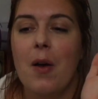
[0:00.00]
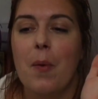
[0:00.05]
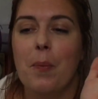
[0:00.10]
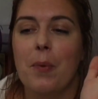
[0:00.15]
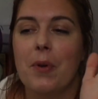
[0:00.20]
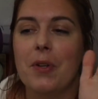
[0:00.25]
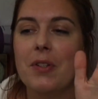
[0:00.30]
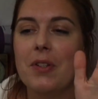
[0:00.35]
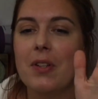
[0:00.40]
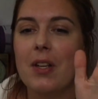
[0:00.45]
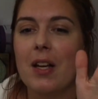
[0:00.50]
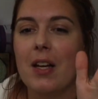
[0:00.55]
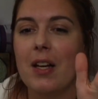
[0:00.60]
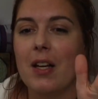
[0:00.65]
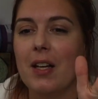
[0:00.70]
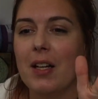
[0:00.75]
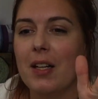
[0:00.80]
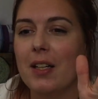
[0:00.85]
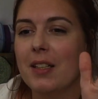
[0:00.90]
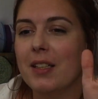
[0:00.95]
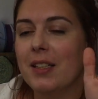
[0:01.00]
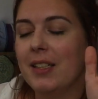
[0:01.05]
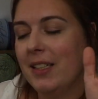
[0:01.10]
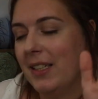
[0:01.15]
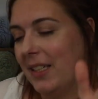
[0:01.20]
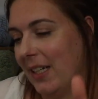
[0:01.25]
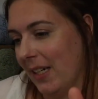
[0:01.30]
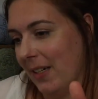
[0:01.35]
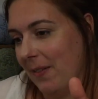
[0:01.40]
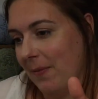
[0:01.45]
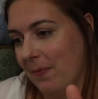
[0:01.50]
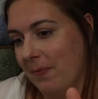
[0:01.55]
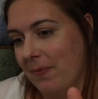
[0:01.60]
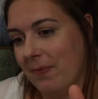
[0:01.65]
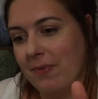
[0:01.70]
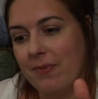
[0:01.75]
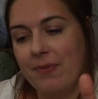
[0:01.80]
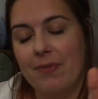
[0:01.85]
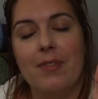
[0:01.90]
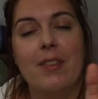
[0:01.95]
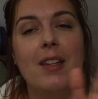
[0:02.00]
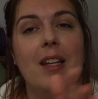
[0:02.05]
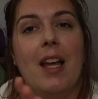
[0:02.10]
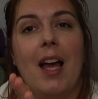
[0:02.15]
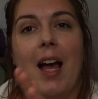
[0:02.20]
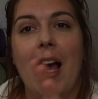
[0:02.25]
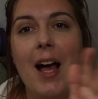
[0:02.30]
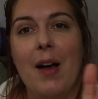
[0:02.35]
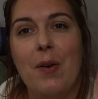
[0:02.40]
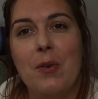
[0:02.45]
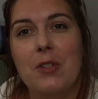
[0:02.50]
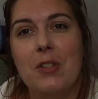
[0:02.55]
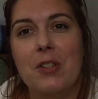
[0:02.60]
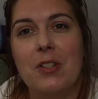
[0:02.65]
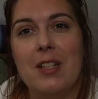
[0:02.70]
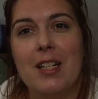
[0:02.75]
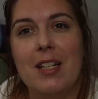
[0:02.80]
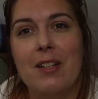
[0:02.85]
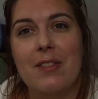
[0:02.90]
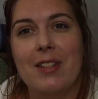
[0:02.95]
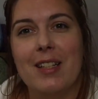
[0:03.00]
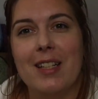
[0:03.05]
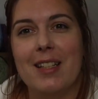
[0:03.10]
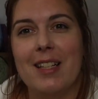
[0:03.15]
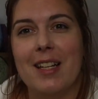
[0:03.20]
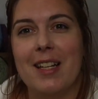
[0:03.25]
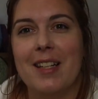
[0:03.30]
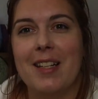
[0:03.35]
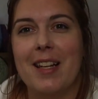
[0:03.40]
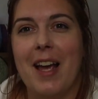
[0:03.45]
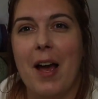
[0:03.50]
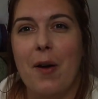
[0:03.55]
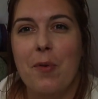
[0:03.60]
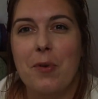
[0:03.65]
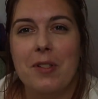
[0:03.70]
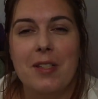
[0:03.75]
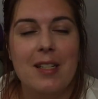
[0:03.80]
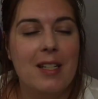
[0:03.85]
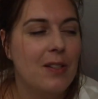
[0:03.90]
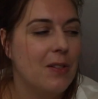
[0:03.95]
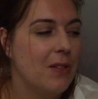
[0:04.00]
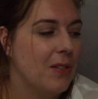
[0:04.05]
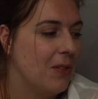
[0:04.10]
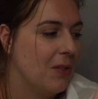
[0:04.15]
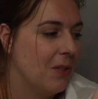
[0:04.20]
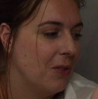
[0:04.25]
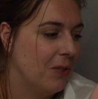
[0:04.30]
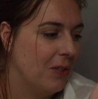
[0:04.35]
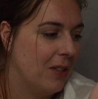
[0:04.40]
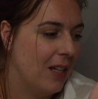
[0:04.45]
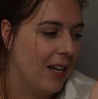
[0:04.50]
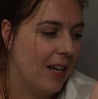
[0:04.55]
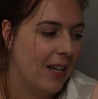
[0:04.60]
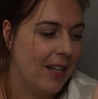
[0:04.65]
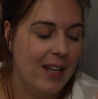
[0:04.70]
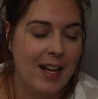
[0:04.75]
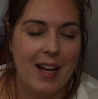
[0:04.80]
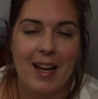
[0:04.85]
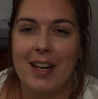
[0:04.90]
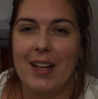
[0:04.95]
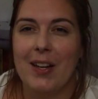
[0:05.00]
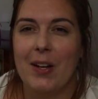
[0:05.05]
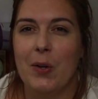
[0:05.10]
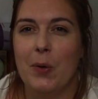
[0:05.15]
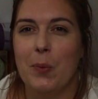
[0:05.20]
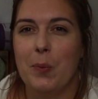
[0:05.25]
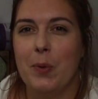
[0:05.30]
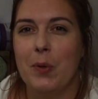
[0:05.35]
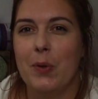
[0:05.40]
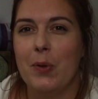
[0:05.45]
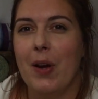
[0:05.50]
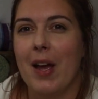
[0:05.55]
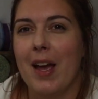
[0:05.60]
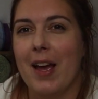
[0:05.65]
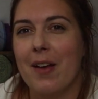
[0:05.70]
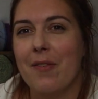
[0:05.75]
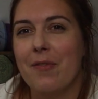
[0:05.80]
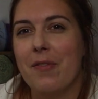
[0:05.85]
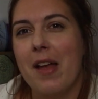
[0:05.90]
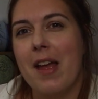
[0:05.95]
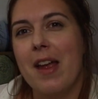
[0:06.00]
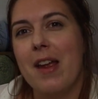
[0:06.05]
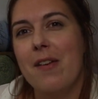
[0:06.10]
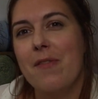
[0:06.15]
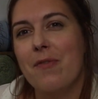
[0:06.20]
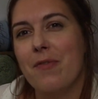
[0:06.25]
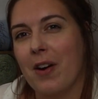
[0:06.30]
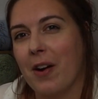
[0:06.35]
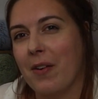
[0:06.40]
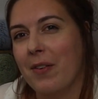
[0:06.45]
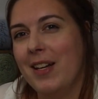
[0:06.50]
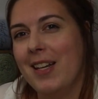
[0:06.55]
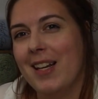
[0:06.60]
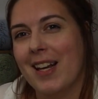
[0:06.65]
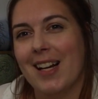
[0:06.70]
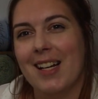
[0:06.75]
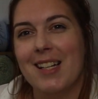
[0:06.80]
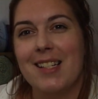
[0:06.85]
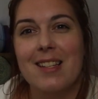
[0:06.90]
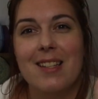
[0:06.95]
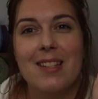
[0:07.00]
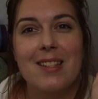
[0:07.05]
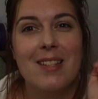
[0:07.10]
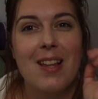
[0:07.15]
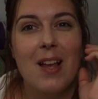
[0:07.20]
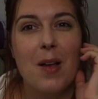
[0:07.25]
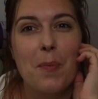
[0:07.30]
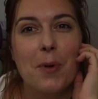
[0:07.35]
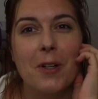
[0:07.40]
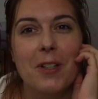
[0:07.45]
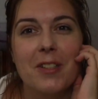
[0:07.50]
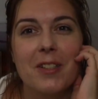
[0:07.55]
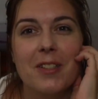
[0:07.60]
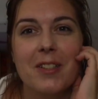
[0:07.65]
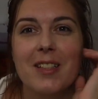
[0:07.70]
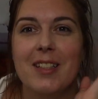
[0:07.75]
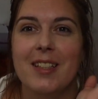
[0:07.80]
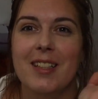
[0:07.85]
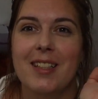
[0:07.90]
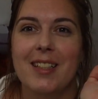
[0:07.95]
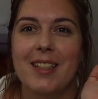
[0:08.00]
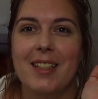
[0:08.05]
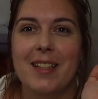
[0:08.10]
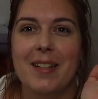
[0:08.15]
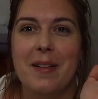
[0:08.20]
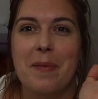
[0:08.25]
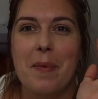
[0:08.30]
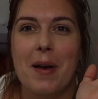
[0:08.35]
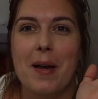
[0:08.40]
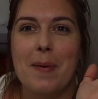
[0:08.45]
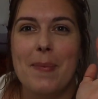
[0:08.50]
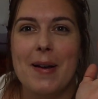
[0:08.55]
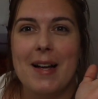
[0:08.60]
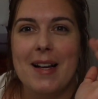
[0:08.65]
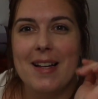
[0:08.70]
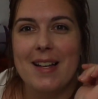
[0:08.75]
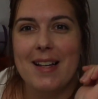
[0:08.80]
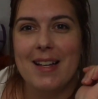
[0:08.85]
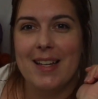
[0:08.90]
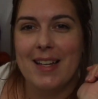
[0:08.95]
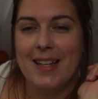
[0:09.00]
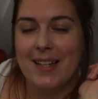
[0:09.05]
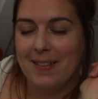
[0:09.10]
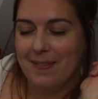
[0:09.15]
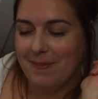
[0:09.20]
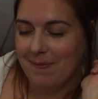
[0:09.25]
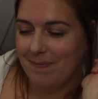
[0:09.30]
But yeah, I will just leave it at that. I will see you soon, and I hope you have a very nice summer. Bye bye.